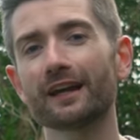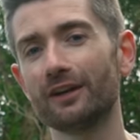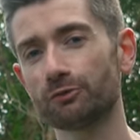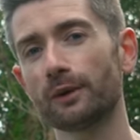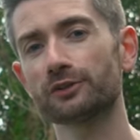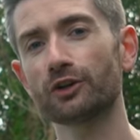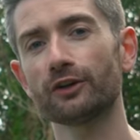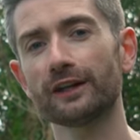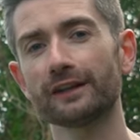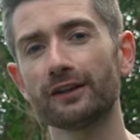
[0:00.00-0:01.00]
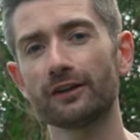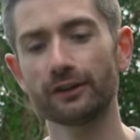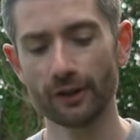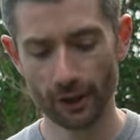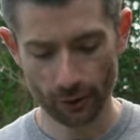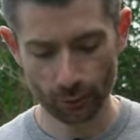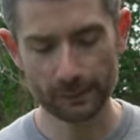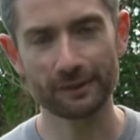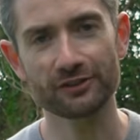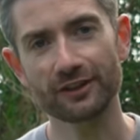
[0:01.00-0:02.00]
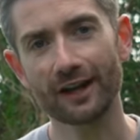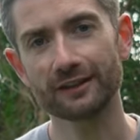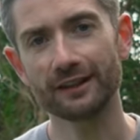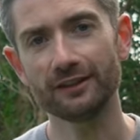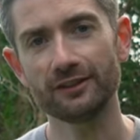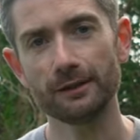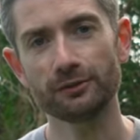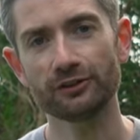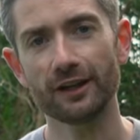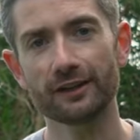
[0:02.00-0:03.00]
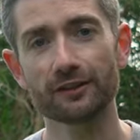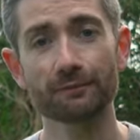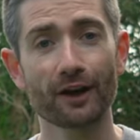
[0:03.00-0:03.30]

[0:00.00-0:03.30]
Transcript: If we were talking now, we'd be standing in deep shade.